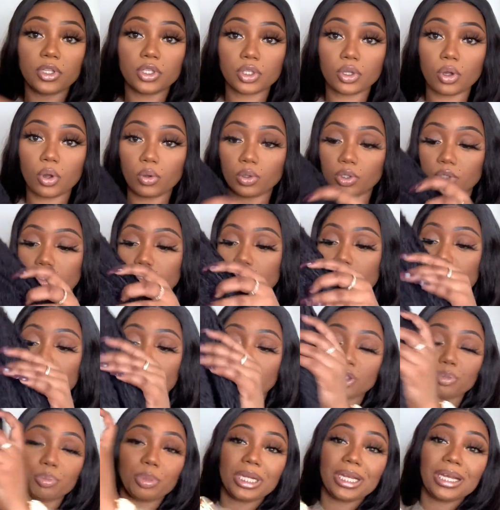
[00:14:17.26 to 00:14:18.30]
this coat so
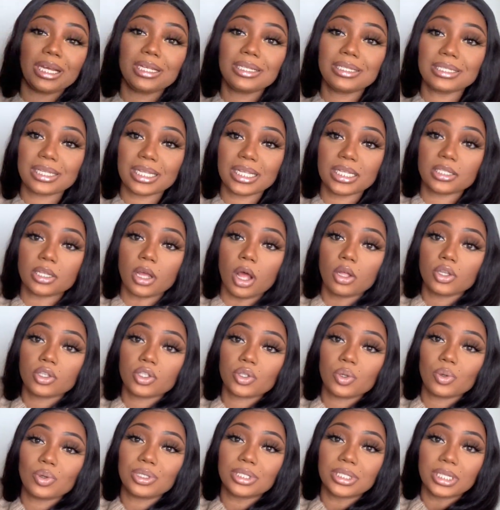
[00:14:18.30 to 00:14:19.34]
much because it's
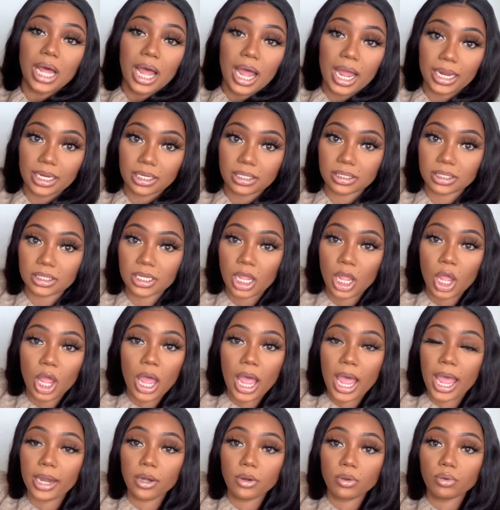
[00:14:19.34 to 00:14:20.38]
also lined.
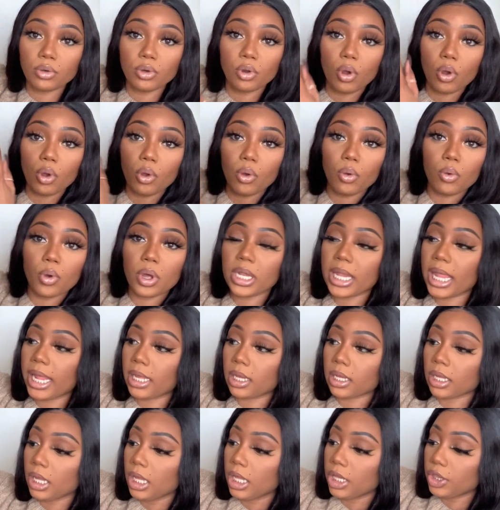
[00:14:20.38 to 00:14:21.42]
I don't know,
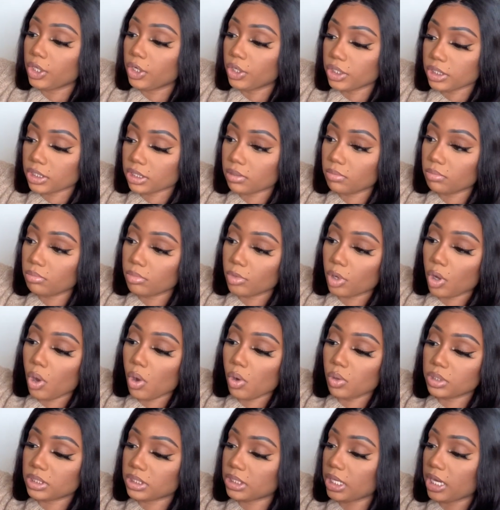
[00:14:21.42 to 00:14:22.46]
like there are some
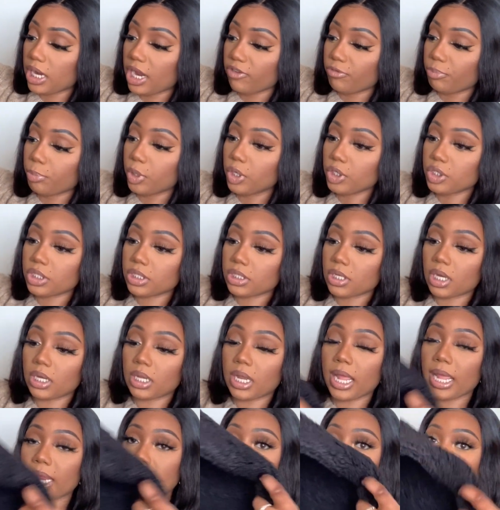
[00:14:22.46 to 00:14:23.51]
coats that i purchased
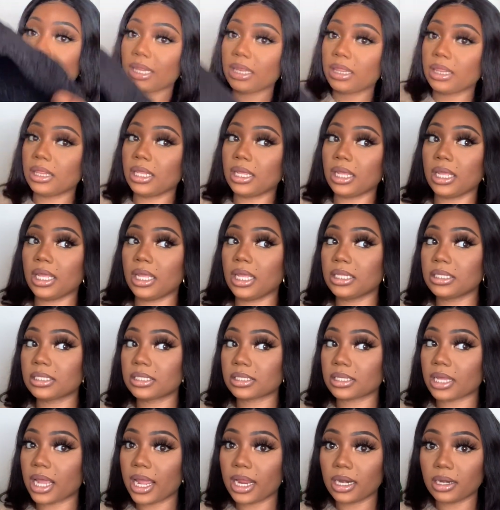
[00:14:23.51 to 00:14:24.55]
online and the
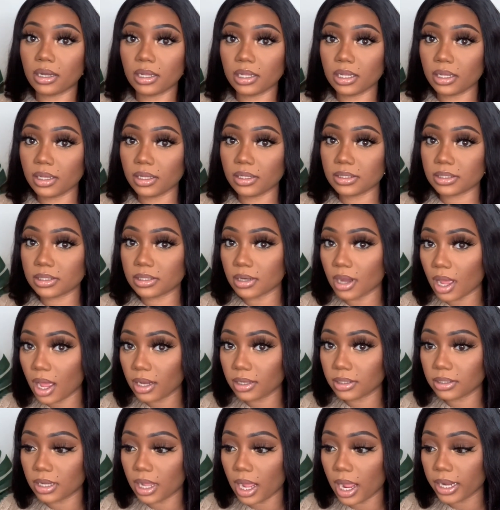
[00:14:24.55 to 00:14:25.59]
inside is
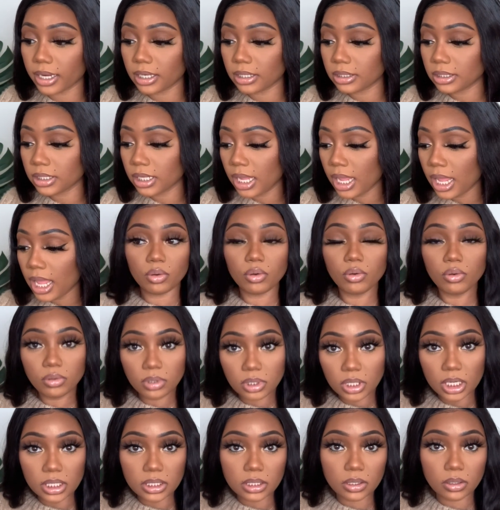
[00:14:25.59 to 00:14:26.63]
not lined. Who
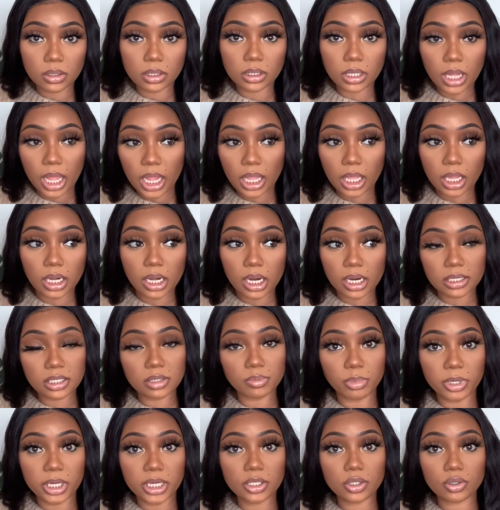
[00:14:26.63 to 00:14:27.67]
doesn't like a nice
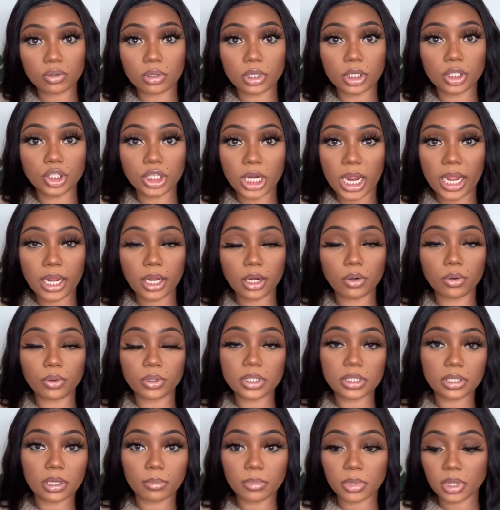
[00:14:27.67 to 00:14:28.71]
blazer or a jacket or
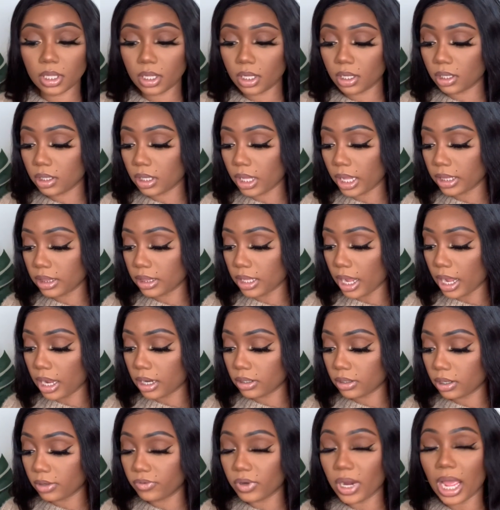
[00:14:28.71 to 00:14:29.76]
something like
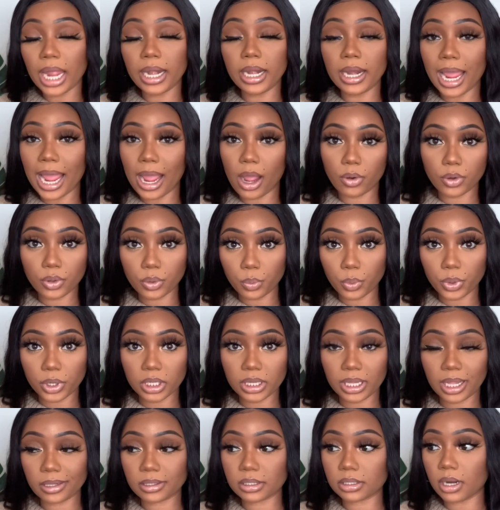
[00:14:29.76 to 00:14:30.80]
that, an
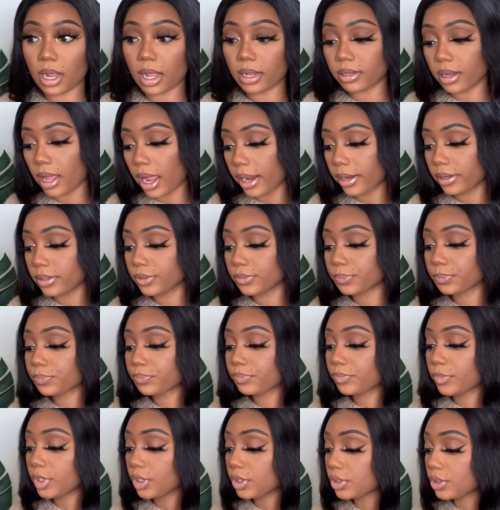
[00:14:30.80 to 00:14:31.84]
outerwear that's not lined?
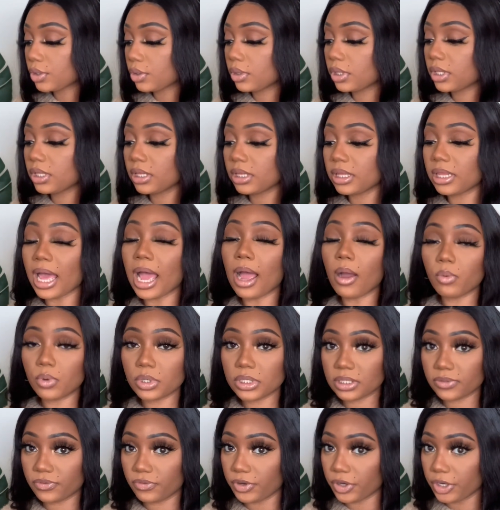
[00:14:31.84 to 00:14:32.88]
So that
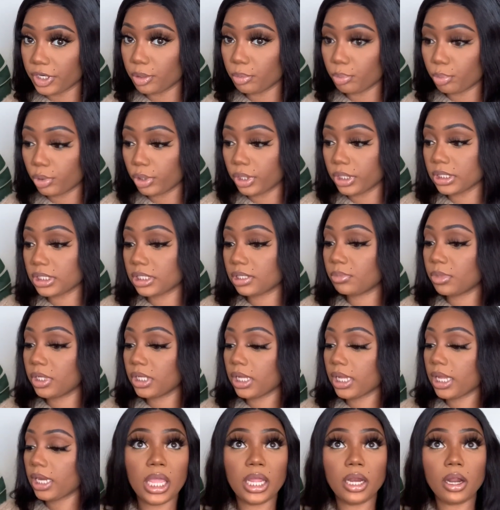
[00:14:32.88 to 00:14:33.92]
was very important to
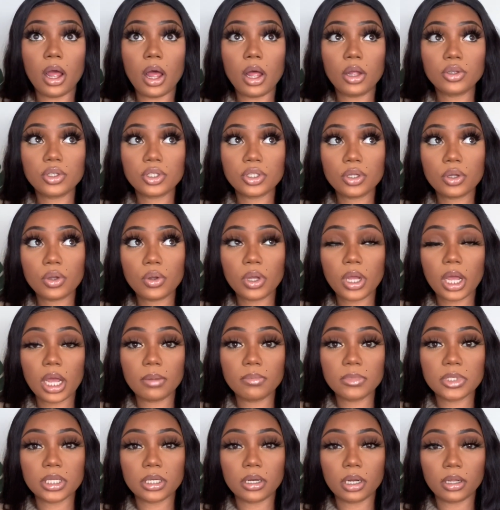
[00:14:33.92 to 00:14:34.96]
me. It also
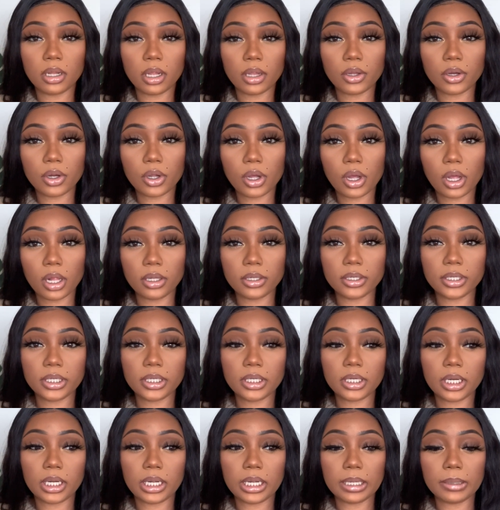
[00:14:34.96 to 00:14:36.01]
comes in another
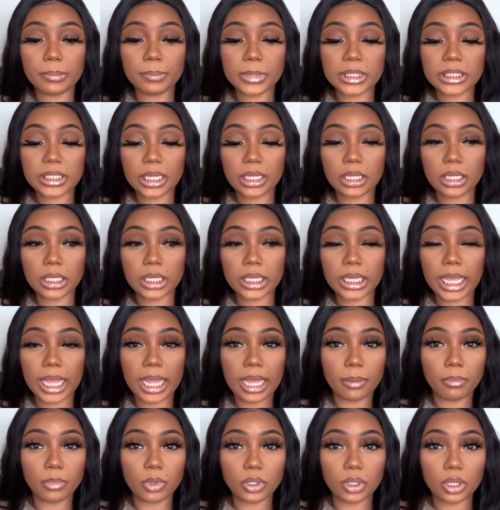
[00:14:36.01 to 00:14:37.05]
color. Um, it's like a
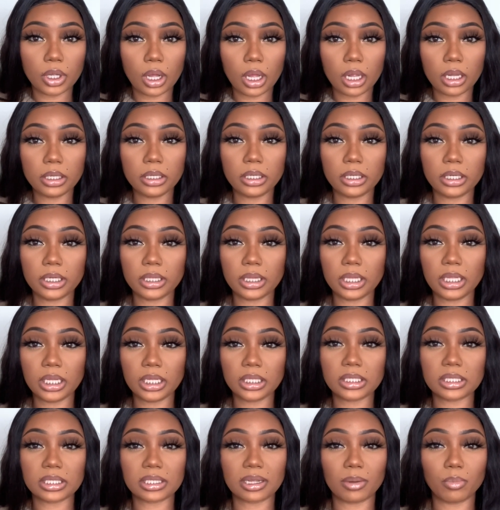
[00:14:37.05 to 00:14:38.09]
camel color. I think
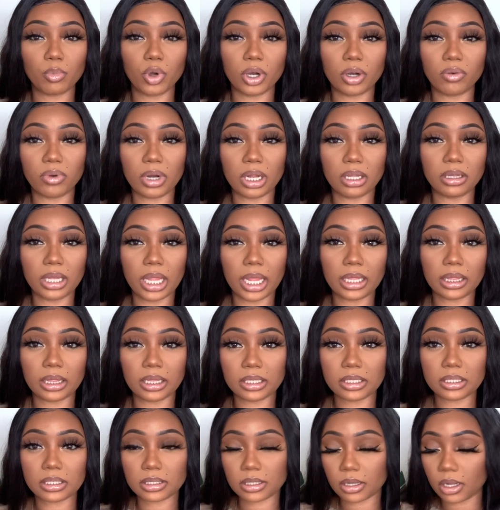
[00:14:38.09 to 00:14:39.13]
it's somewhere around like
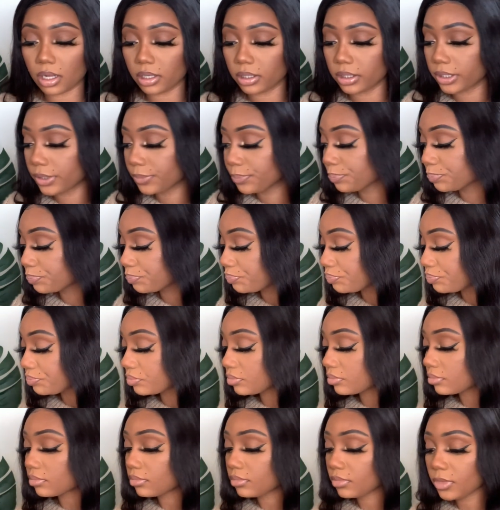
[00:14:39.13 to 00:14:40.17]
this color
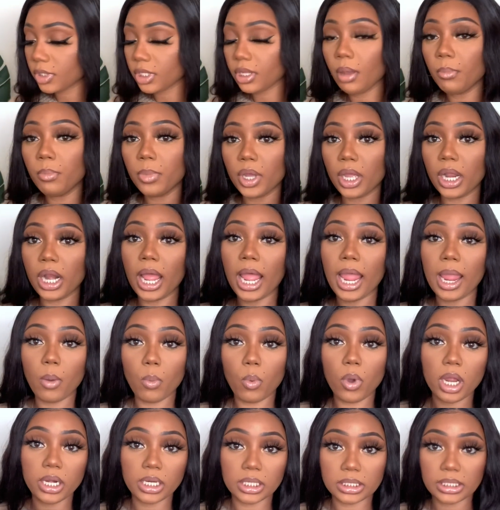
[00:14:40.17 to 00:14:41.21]
but I
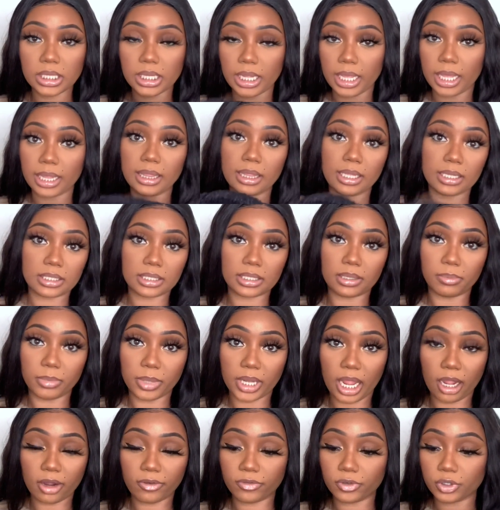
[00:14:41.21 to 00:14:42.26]
wanted to get this in
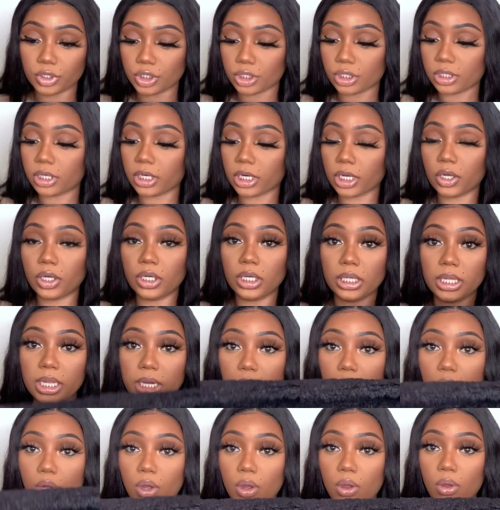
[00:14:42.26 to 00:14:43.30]
black for sure. I couldn't
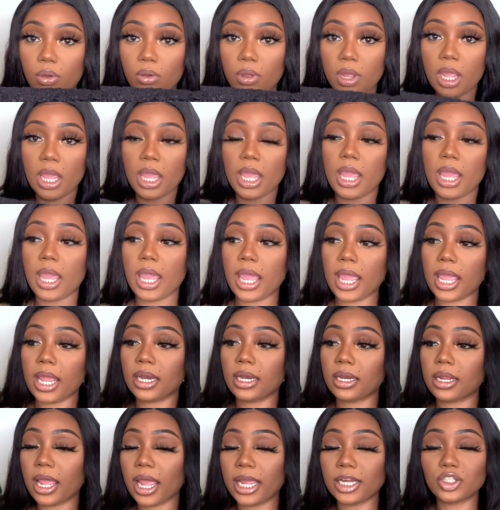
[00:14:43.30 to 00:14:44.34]
let it go.
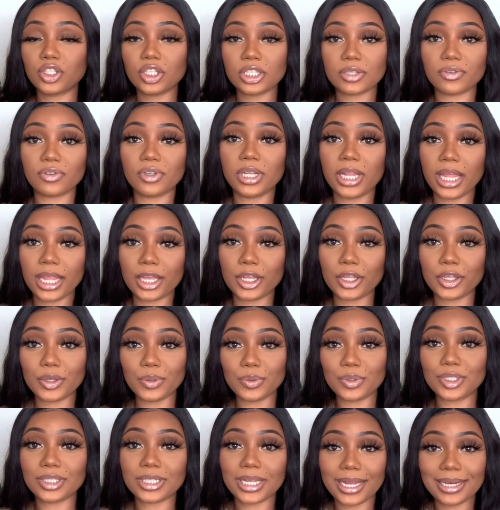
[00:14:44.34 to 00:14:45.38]
And I just feel like a
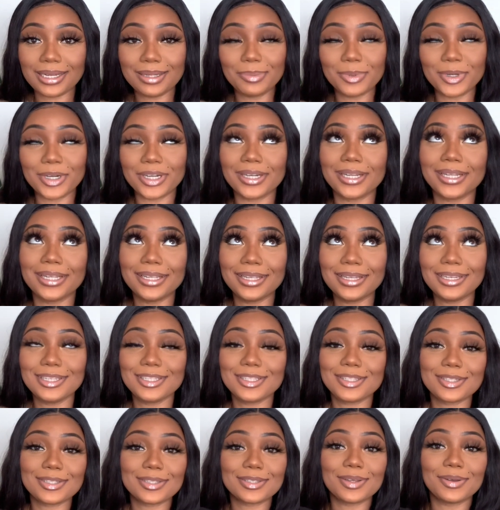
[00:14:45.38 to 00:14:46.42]
huge teddy bear in it. It
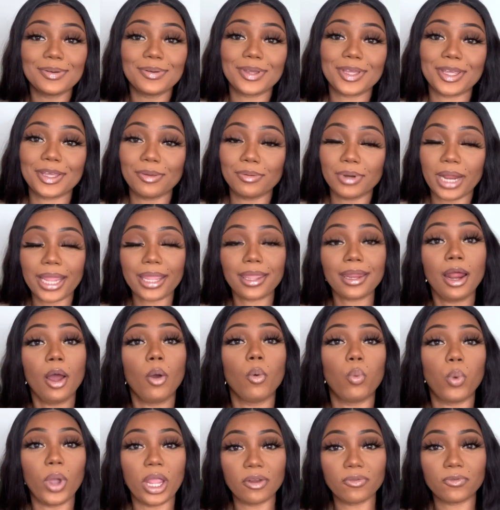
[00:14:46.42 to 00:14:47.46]
is so cute. I
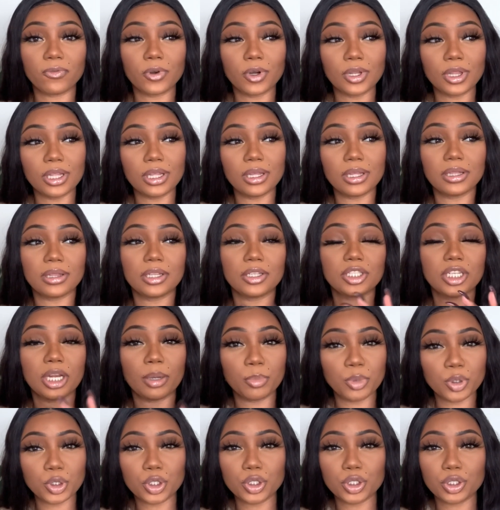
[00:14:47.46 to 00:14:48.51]
cannot wait for the, the
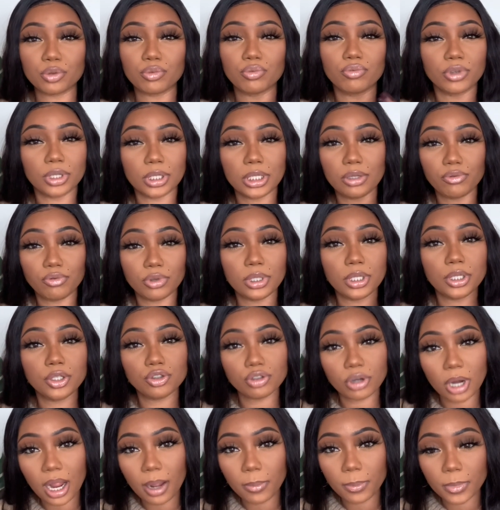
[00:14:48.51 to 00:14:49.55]
temperature to really, really
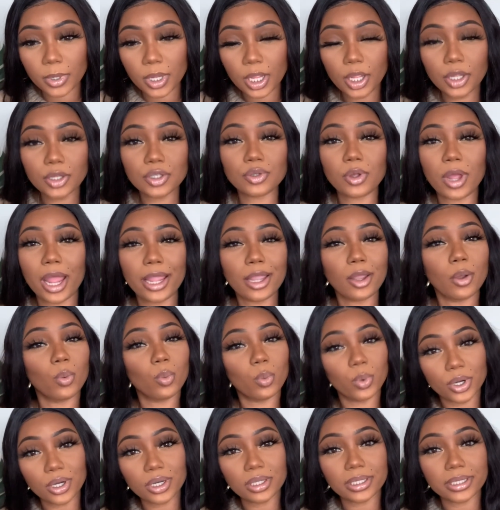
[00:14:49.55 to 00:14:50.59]
drop so I
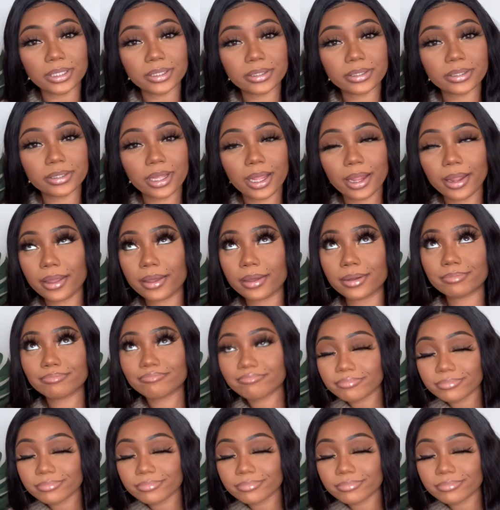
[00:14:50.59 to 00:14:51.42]
can wear this like.